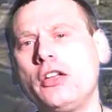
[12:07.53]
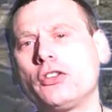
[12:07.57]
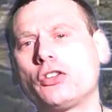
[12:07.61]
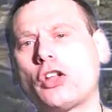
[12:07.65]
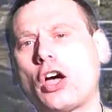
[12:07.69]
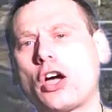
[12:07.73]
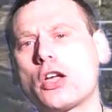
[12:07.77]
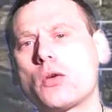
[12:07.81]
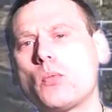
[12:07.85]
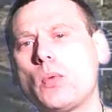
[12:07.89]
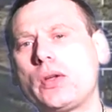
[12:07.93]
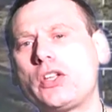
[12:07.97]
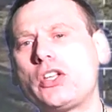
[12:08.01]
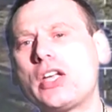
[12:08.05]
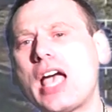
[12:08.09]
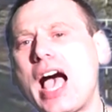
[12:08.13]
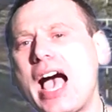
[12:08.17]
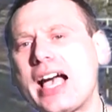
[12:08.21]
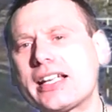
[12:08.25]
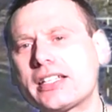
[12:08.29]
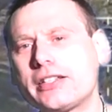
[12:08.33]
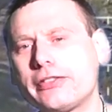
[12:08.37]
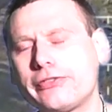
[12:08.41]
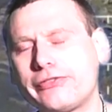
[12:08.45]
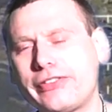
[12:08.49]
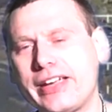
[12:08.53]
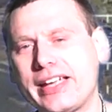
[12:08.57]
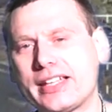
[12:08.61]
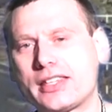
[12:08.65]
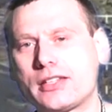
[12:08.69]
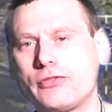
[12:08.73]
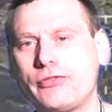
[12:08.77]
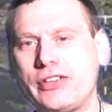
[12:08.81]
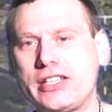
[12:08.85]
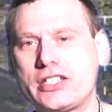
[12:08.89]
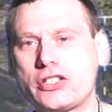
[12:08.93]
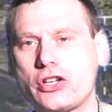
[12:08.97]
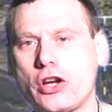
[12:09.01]
Now, when you activate
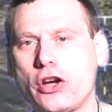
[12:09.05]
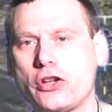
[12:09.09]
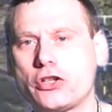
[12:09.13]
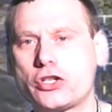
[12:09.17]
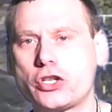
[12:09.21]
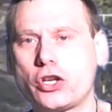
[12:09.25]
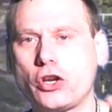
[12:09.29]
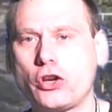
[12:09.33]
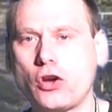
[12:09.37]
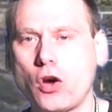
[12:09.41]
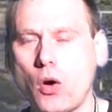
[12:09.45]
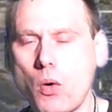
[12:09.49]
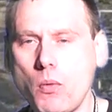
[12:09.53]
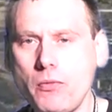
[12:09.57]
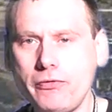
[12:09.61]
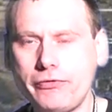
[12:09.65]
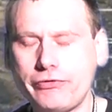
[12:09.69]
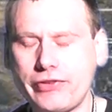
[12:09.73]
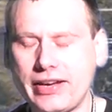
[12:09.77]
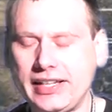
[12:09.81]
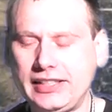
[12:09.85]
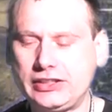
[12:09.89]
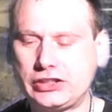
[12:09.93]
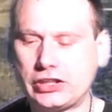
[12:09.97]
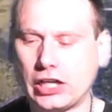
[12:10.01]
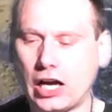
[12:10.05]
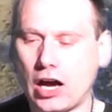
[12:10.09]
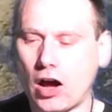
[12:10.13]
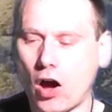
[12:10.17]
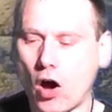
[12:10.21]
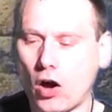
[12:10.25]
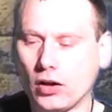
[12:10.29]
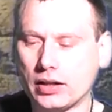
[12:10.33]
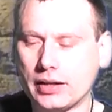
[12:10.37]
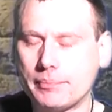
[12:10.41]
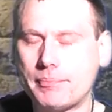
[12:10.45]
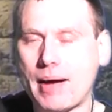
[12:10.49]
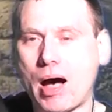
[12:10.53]
the return to home feature
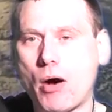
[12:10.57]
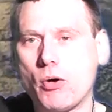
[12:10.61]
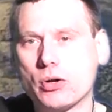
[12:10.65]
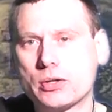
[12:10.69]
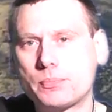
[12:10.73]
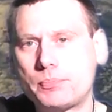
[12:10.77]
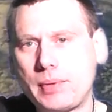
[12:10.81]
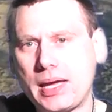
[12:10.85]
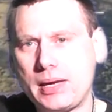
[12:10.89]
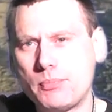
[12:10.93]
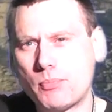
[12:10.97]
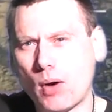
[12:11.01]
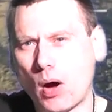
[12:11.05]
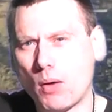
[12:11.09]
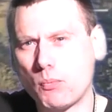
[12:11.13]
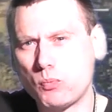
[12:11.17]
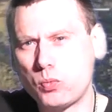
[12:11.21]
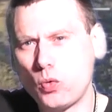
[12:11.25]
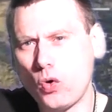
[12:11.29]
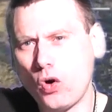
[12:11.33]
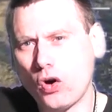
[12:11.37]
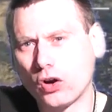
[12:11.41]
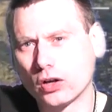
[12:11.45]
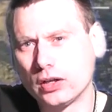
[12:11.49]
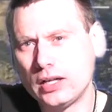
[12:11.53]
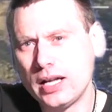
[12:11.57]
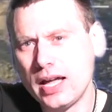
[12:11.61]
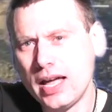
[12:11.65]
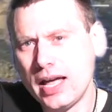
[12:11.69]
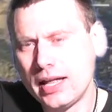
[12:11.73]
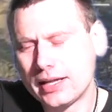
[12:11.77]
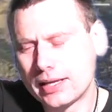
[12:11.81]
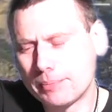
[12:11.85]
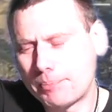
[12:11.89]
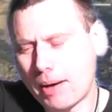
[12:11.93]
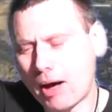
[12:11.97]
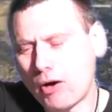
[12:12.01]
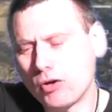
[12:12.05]
on the Parrot Bebop 1,
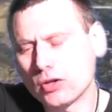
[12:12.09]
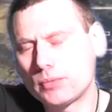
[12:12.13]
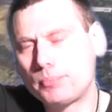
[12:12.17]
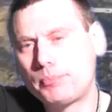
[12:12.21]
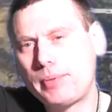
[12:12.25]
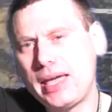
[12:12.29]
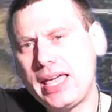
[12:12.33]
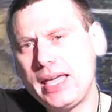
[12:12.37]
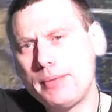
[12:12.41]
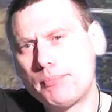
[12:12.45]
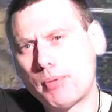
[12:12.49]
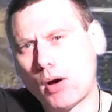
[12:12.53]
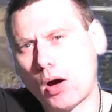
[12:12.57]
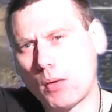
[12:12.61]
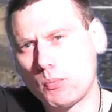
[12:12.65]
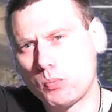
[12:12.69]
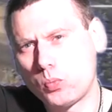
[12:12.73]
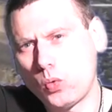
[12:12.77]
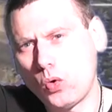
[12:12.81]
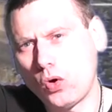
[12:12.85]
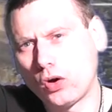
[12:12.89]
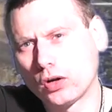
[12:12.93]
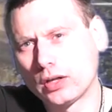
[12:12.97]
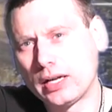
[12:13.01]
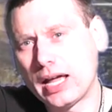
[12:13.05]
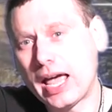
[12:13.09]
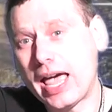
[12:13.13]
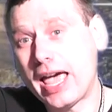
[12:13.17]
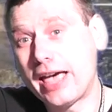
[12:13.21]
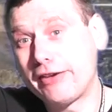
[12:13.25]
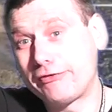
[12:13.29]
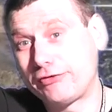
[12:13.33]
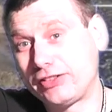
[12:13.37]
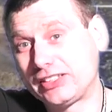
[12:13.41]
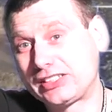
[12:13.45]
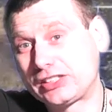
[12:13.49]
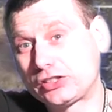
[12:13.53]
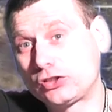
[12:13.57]
the Parrot Bebop 1,
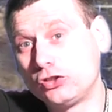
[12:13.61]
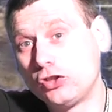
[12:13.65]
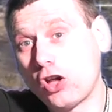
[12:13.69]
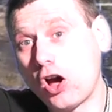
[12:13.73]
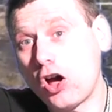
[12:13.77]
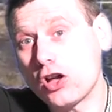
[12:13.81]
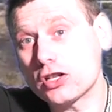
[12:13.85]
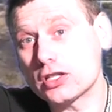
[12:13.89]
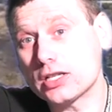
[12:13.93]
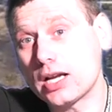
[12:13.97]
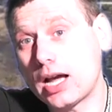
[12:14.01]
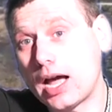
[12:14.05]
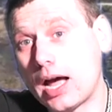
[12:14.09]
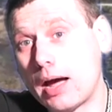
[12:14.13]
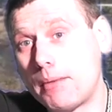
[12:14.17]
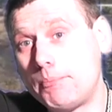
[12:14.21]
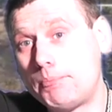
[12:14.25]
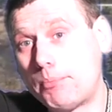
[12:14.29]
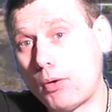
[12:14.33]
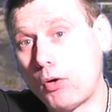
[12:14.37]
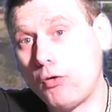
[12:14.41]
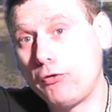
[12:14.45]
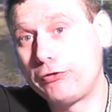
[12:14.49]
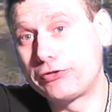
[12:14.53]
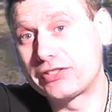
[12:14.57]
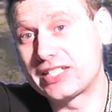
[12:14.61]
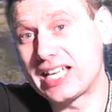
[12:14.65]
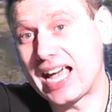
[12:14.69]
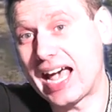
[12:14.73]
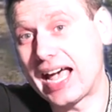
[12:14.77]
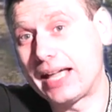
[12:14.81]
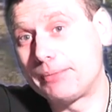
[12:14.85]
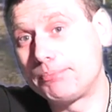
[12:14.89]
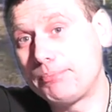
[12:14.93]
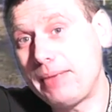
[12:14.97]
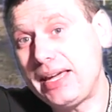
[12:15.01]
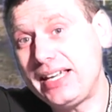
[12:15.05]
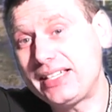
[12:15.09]
if it's not above
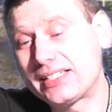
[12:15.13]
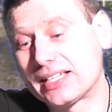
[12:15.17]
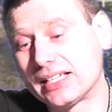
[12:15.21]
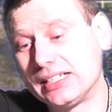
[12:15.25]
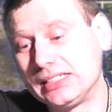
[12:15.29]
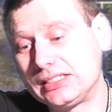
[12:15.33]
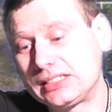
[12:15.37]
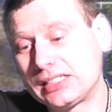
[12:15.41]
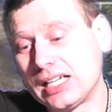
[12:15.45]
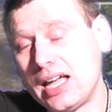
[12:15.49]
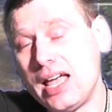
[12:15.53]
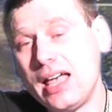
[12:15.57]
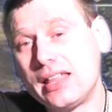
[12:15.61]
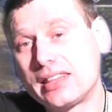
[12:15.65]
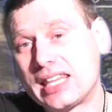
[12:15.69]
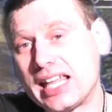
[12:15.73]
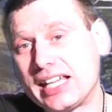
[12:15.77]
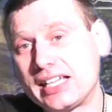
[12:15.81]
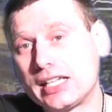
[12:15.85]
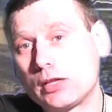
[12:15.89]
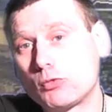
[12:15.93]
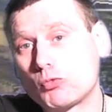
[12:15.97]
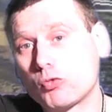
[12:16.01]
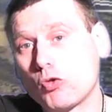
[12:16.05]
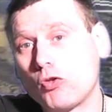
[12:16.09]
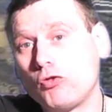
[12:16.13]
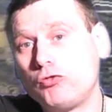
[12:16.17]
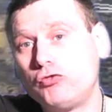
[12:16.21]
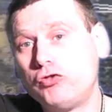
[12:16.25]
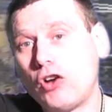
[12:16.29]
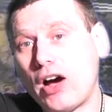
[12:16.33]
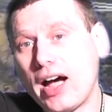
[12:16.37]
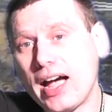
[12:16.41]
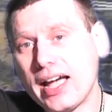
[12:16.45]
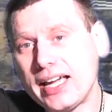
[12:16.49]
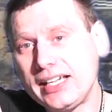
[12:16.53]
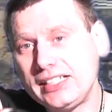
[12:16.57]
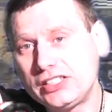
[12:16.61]
10 meters, then it will
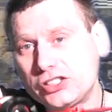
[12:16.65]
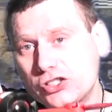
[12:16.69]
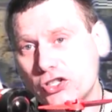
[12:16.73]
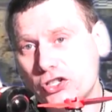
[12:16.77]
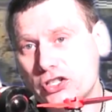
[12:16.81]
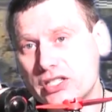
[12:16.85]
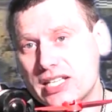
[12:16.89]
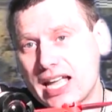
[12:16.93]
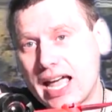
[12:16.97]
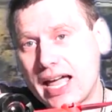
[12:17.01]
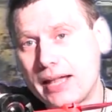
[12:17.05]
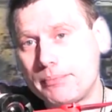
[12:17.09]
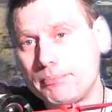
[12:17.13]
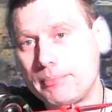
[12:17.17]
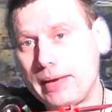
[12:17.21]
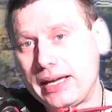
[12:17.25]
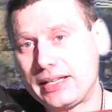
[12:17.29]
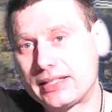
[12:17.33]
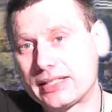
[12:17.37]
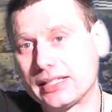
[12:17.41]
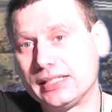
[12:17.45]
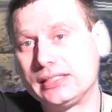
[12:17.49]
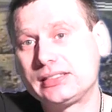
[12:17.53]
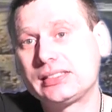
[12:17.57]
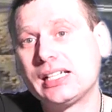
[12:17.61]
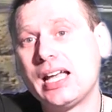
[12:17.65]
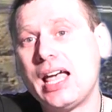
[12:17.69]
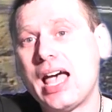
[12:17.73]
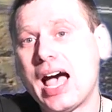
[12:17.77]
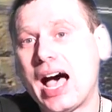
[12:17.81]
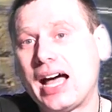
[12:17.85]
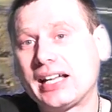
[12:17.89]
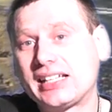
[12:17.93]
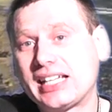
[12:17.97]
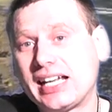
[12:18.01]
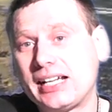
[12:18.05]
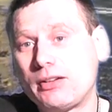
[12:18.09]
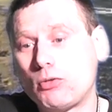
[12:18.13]
rise to 10 meters
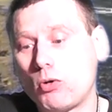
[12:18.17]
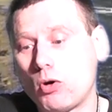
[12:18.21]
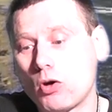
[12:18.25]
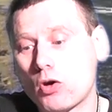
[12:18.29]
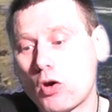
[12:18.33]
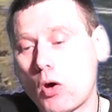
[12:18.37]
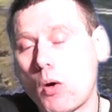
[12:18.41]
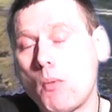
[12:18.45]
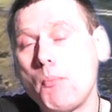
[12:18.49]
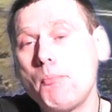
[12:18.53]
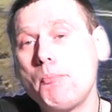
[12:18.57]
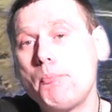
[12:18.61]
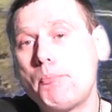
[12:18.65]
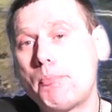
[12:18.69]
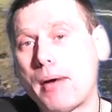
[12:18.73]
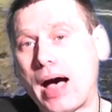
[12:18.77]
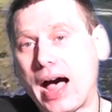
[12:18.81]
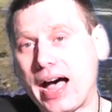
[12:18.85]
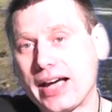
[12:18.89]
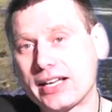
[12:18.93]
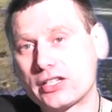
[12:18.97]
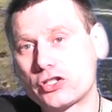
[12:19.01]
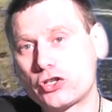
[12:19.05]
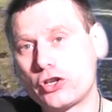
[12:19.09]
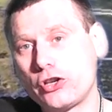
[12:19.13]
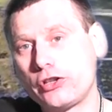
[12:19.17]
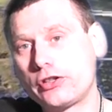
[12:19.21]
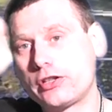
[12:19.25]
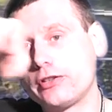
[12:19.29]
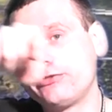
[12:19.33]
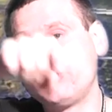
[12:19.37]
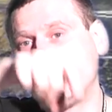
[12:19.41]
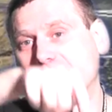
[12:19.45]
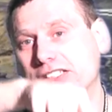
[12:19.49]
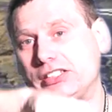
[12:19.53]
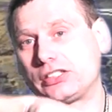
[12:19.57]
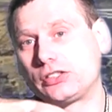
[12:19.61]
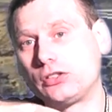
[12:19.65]
and then it will come back to the
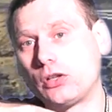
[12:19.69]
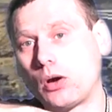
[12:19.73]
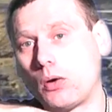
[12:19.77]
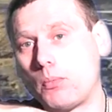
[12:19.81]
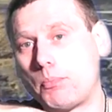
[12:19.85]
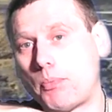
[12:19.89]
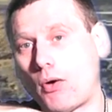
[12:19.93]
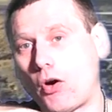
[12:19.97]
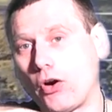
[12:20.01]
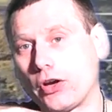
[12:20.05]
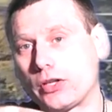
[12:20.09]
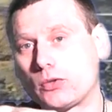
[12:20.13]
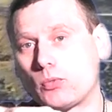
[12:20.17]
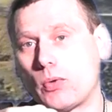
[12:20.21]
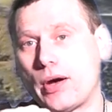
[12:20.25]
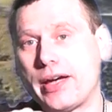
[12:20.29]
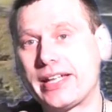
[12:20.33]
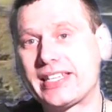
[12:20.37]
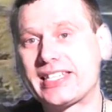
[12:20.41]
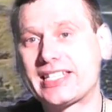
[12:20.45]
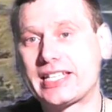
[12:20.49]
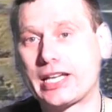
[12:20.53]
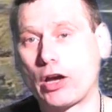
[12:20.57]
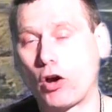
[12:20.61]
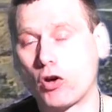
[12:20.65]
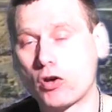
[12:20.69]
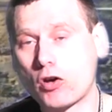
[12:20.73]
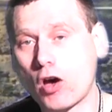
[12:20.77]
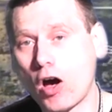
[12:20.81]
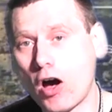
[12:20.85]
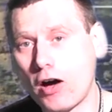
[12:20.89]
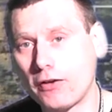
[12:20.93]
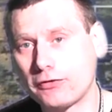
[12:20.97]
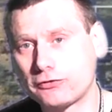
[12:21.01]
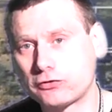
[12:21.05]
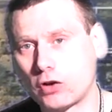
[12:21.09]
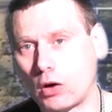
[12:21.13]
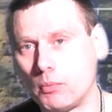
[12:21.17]
original point where it took
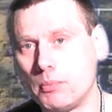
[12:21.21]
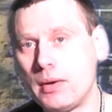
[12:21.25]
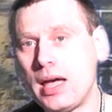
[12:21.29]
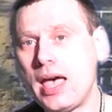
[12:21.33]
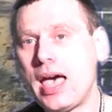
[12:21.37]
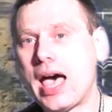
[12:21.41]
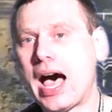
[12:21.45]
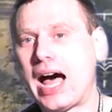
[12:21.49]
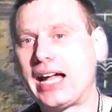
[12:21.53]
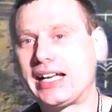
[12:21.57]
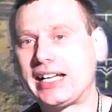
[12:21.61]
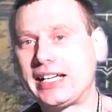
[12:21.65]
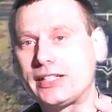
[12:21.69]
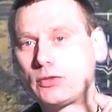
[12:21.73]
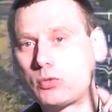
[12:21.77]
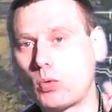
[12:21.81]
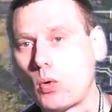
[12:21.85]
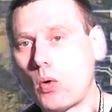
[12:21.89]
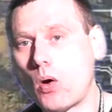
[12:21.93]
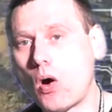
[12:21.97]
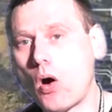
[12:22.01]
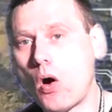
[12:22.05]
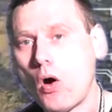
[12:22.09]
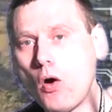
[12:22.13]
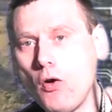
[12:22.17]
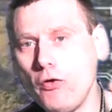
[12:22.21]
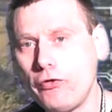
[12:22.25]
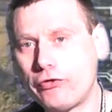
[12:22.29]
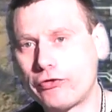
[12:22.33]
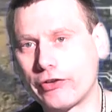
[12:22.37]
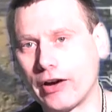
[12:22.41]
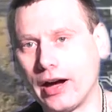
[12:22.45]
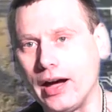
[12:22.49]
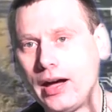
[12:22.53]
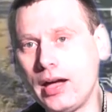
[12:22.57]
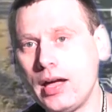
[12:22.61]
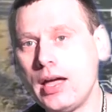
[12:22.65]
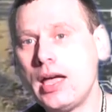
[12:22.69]
off from, and it will
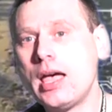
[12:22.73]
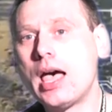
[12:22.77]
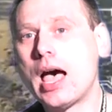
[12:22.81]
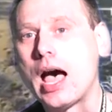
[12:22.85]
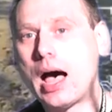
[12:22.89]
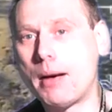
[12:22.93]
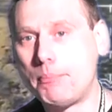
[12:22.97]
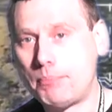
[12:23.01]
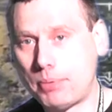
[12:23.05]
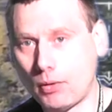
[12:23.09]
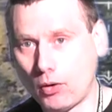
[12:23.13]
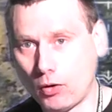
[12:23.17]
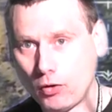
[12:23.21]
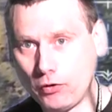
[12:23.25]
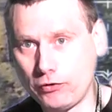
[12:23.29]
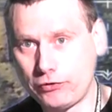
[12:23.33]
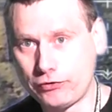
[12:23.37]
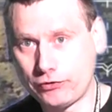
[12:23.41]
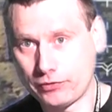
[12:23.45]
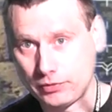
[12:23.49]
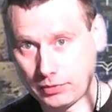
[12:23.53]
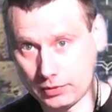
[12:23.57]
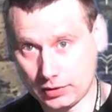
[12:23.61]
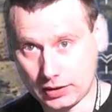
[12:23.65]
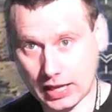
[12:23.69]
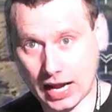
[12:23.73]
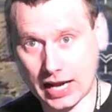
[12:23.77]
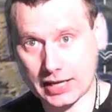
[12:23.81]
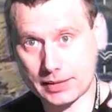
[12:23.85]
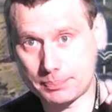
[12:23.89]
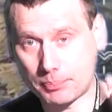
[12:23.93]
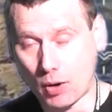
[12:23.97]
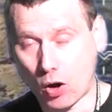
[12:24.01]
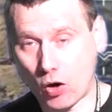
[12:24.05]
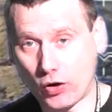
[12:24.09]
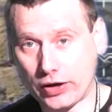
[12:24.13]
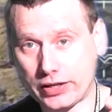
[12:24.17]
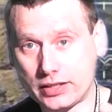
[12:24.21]
hover above that
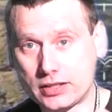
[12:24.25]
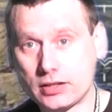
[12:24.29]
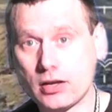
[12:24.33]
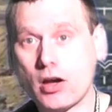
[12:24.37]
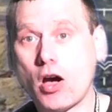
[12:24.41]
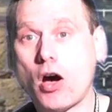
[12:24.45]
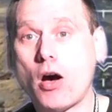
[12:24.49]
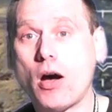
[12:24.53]
point